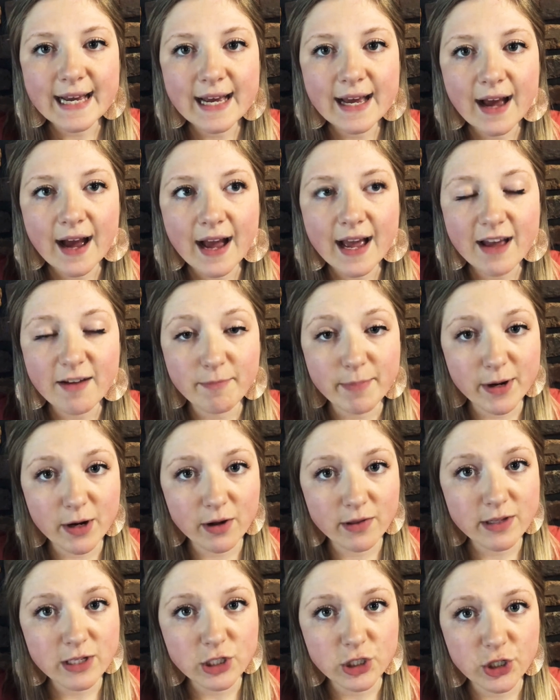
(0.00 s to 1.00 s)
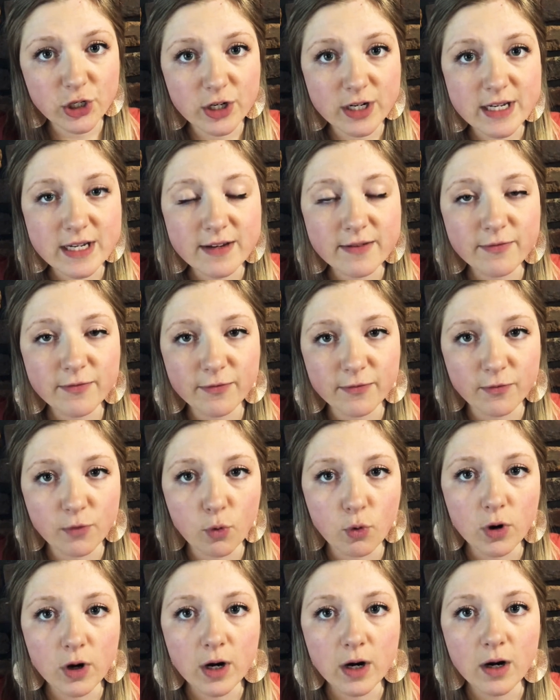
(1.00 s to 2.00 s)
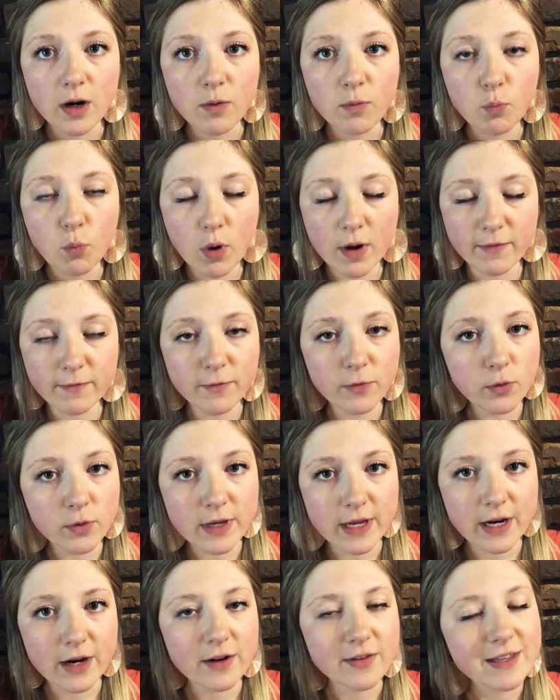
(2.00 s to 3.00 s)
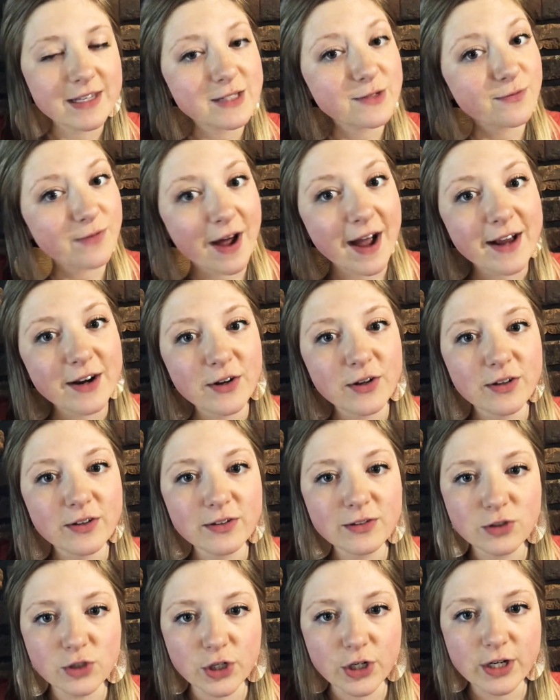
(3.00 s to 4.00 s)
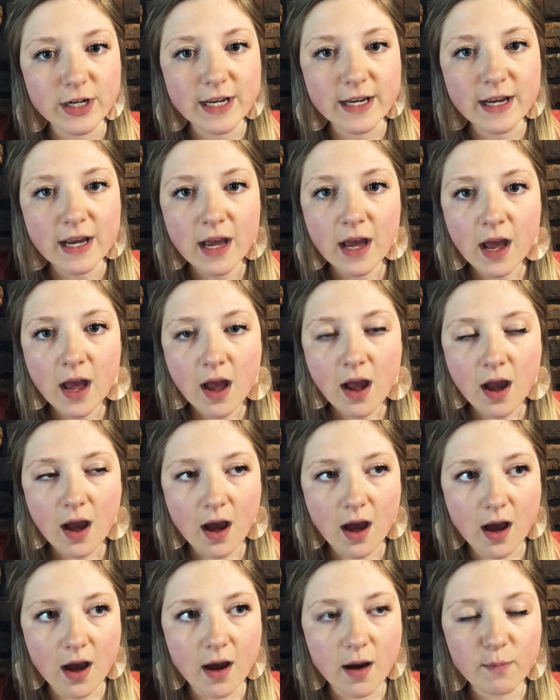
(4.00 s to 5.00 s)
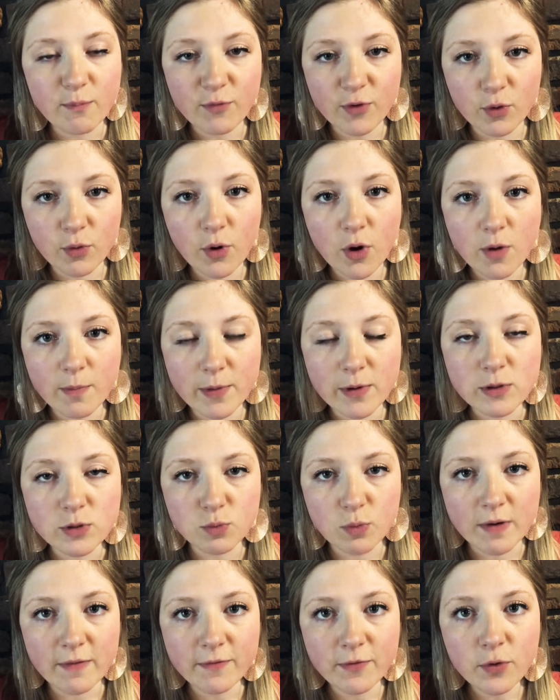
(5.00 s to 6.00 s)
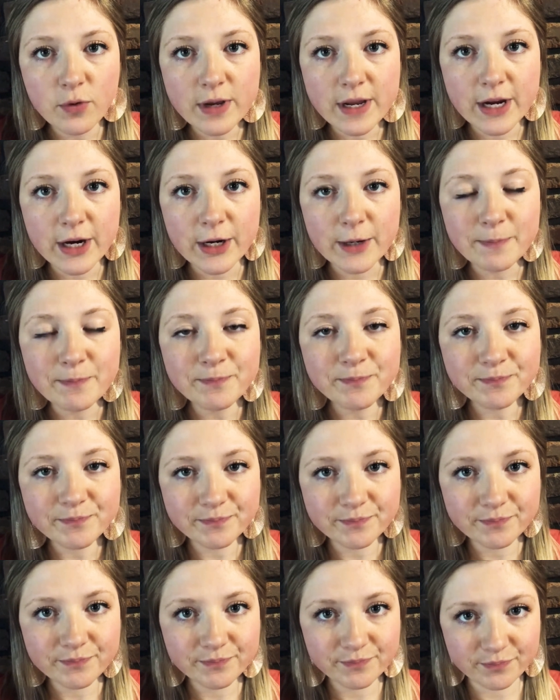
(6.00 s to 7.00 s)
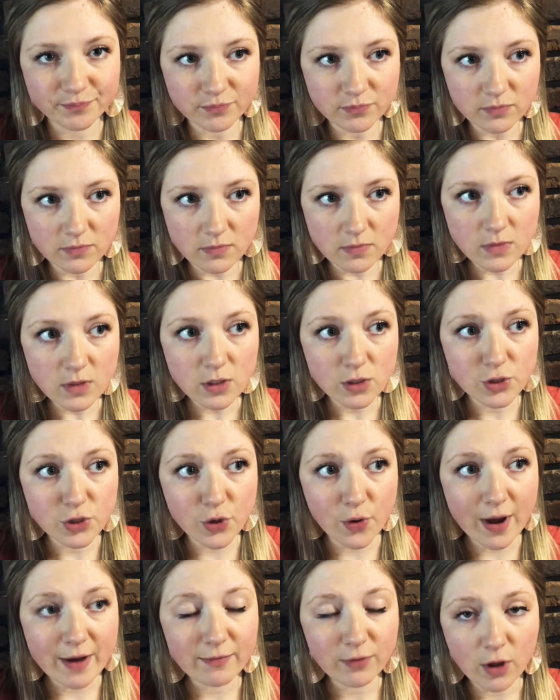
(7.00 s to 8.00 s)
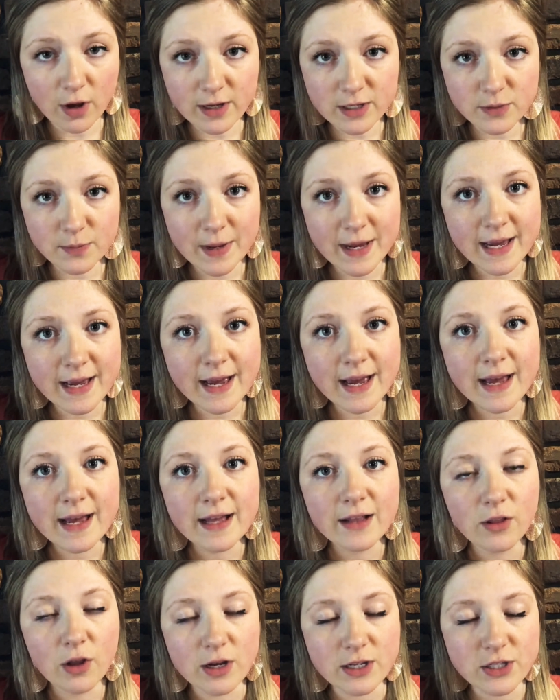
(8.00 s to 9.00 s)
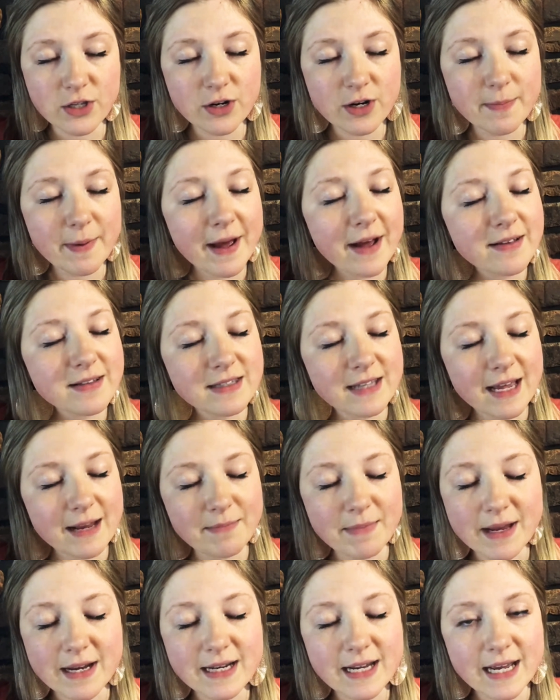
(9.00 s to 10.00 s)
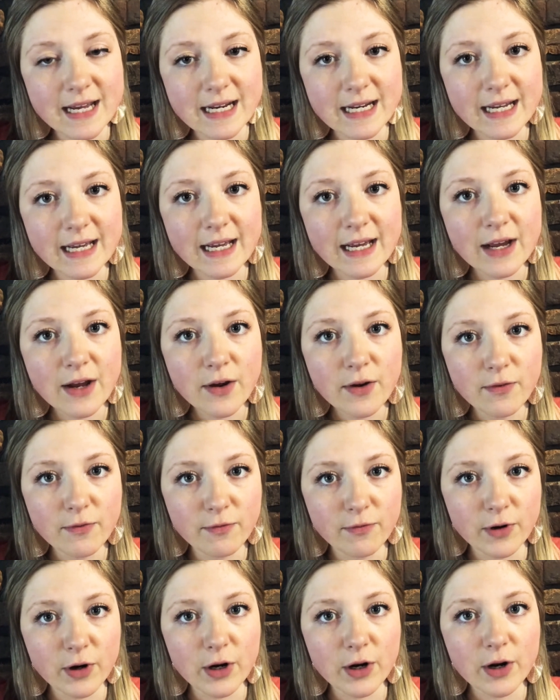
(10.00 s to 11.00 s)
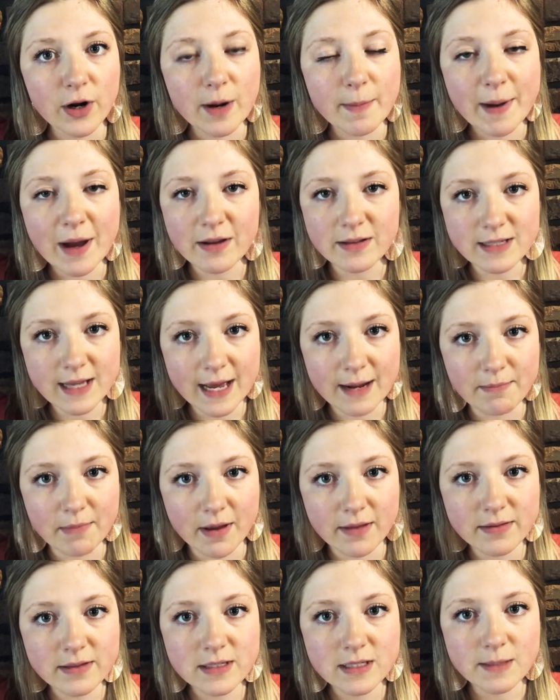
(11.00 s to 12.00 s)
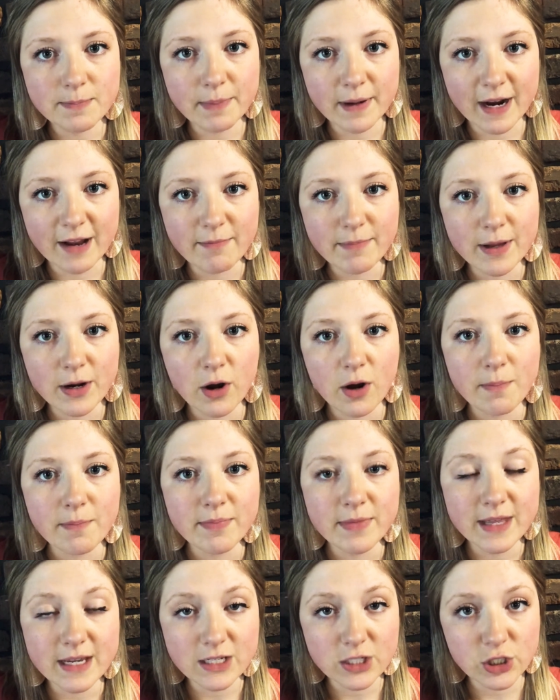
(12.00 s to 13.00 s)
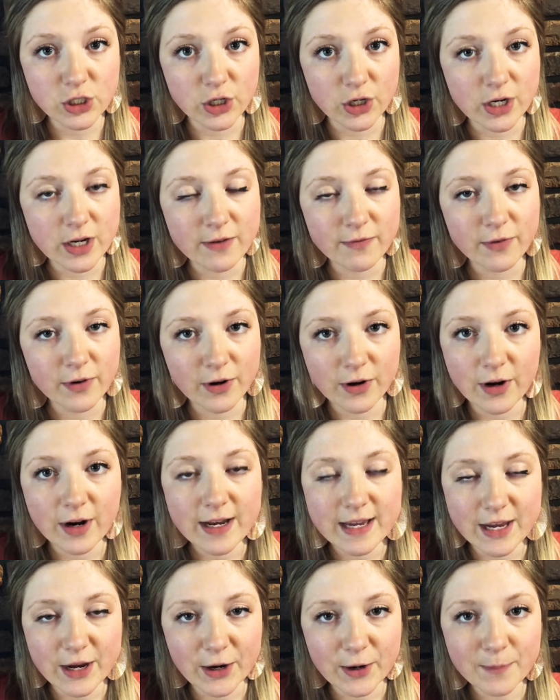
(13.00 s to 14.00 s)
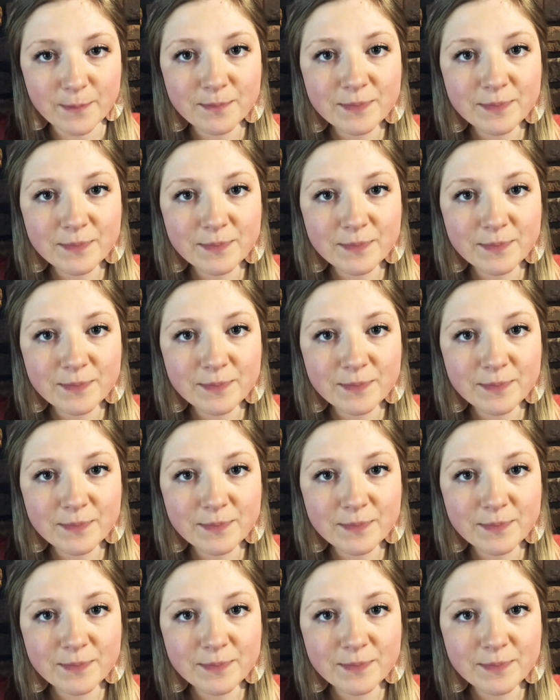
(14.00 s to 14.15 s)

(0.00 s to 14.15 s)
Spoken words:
I have been on this journey for 1 full year, this final journey, for almost 1 full year. So I've lost weight, lost 30 pounds, and maintained it for about 10 months, but I've been on this journey for a year.